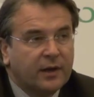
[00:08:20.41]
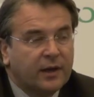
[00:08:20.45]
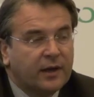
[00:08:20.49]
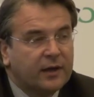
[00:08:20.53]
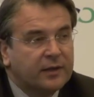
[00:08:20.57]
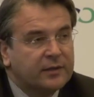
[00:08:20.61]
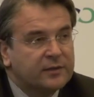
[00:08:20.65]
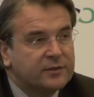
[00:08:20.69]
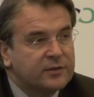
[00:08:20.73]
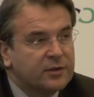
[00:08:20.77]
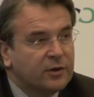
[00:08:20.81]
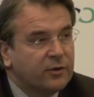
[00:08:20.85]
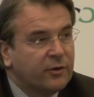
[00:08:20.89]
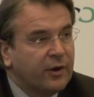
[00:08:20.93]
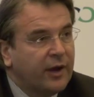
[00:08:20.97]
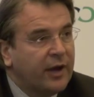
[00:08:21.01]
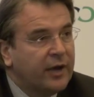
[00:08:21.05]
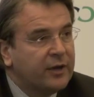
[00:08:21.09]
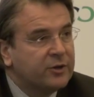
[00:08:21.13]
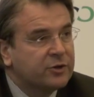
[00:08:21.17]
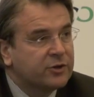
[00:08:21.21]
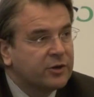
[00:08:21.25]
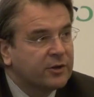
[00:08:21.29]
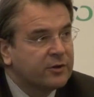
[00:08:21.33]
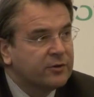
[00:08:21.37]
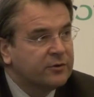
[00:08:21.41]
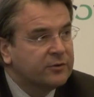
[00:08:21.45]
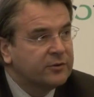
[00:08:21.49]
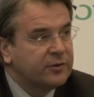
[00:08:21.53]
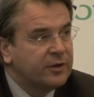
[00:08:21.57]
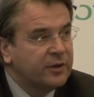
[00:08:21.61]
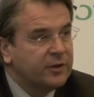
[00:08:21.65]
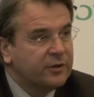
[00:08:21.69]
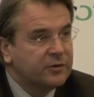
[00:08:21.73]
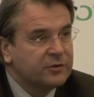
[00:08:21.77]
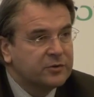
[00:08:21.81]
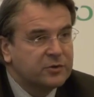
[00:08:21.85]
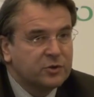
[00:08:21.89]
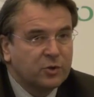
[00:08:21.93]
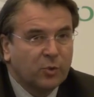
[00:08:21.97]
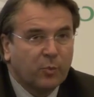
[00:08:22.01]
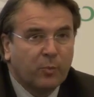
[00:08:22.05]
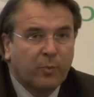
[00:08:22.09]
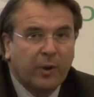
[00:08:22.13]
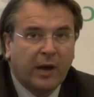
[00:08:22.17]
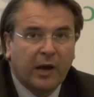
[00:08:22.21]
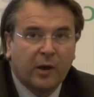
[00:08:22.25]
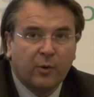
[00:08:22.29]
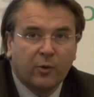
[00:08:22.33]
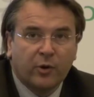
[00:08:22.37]
And so Asia continues to
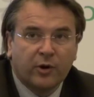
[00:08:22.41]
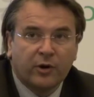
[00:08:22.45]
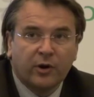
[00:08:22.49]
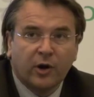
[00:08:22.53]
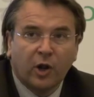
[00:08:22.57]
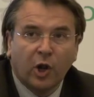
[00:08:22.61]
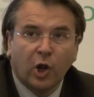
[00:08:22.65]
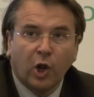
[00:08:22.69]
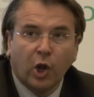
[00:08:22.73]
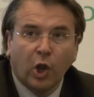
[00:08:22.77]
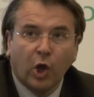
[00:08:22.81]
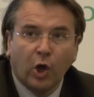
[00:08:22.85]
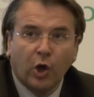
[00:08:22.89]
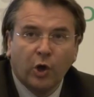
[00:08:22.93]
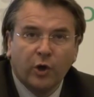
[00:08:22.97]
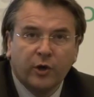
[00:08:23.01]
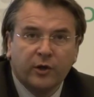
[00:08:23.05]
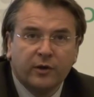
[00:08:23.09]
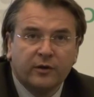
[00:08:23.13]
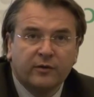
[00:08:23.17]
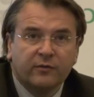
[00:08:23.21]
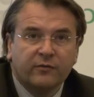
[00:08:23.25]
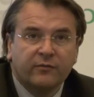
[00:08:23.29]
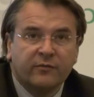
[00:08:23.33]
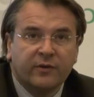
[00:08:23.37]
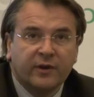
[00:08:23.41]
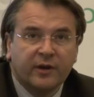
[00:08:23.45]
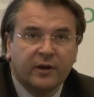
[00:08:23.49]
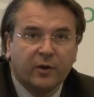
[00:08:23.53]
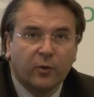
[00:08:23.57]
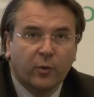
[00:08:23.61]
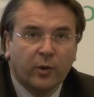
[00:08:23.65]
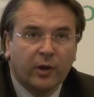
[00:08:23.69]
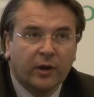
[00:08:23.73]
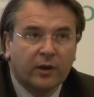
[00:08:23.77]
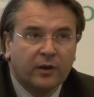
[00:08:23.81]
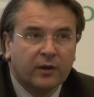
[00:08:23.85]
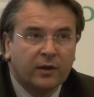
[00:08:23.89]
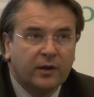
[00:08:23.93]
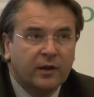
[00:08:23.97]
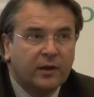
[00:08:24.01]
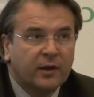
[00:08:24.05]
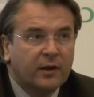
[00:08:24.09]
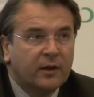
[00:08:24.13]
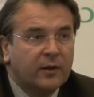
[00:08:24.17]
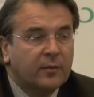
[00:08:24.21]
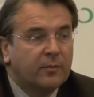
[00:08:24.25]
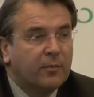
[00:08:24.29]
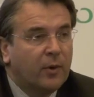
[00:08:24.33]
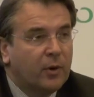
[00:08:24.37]
power along very well
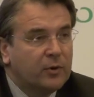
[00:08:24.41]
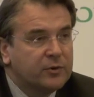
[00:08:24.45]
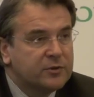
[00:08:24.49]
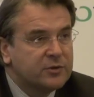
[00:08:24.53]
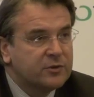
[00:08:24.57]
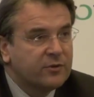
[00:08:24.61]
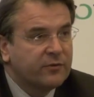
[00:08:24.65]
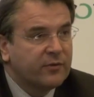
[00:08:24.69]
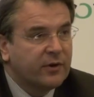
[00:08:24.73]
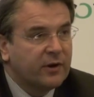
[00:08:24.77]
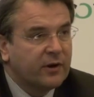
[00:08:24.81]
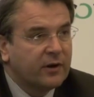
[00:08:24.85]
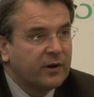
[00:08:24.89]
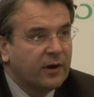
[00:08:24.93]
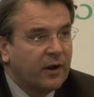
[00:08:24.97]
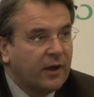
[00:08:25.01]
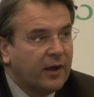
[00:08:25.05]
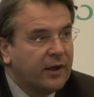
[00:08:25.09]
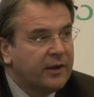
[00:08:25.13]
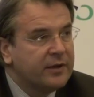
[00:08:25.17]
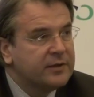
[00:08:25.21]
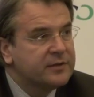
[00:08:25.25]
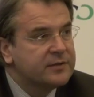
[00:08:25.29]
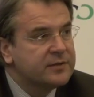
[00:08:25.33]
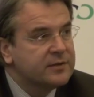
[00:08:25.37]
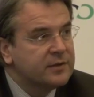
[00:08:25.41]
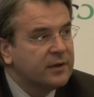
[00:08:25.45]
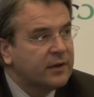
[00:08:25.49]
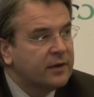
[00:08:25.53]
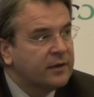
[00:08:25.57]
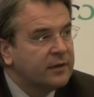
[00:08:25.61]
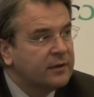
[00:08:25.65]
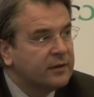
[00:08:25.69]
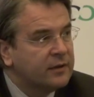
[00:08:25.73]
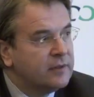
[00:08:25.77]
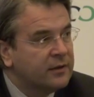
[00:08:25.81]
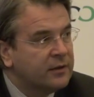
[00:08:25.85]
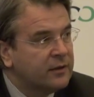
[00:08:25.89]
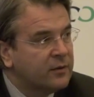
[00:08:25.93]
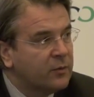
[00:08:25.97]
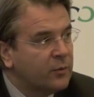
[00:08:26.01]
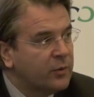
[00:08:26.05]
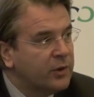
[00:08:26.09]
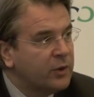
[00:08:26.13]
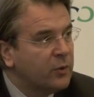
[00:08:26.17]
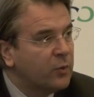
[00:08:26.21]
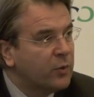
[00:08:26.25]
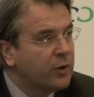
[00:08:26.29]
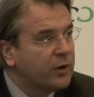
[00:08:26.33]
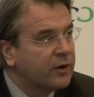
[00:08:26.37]
most of our clients, and uh,
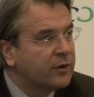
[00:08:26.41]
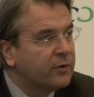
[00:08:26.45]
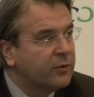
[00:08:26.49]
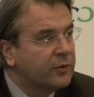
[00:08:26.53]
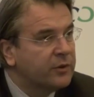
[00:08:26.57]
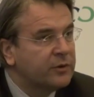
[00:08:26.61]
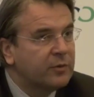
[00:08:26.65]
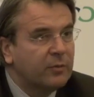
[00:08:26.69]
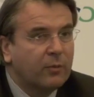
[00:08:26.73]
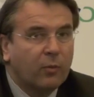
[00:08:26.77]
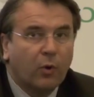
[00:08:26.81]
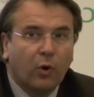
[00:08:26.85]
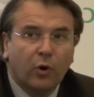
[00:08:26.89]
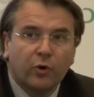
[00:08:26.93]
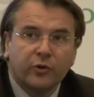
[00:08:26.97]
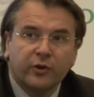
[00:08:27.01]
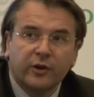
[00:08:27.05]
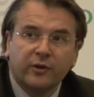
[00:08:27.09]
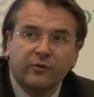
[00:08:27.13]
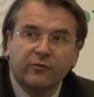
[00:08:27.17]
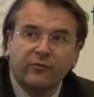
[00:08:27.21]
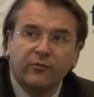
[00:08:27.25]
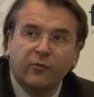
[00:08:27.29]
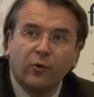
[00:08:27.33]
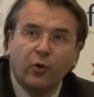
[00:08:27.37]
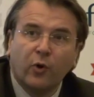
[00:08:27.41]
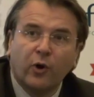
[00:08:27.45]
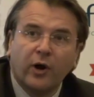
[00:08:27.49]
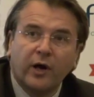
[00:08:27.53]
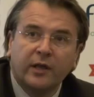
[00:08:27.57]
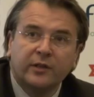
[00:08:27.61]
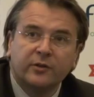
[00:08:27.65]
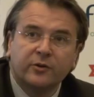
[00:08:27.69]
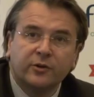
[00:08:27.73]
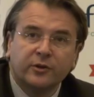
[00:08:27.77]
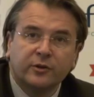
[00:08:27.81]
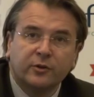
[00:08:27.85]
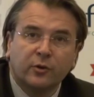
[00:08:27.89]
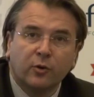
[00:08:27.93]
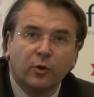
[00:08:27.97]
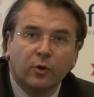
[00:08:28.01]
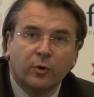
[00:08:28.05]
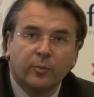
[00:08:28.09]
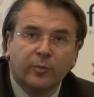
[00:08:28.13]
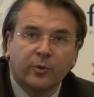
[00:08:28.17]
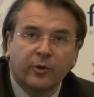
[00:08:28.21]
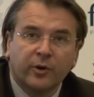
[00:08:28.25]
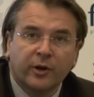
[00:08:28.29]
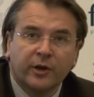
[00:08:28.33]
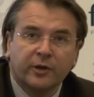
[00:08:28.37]
we work with more than 400
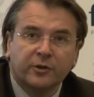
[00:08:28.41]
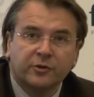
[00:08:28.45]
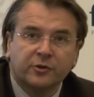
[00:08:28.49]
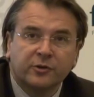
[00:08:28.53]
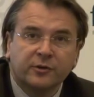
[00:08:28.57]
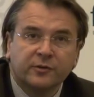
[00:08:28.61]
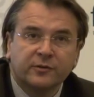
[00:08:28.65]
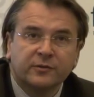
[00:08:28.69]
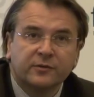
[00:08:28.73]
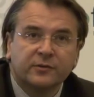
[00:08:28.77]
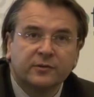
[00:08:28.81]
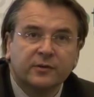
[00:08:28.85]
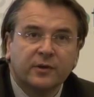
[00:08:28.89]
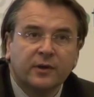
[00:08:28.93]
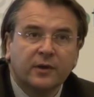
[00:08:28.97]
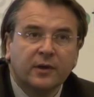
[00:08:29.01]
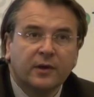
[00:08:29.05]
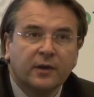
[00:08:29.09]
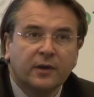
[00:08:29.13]
corporations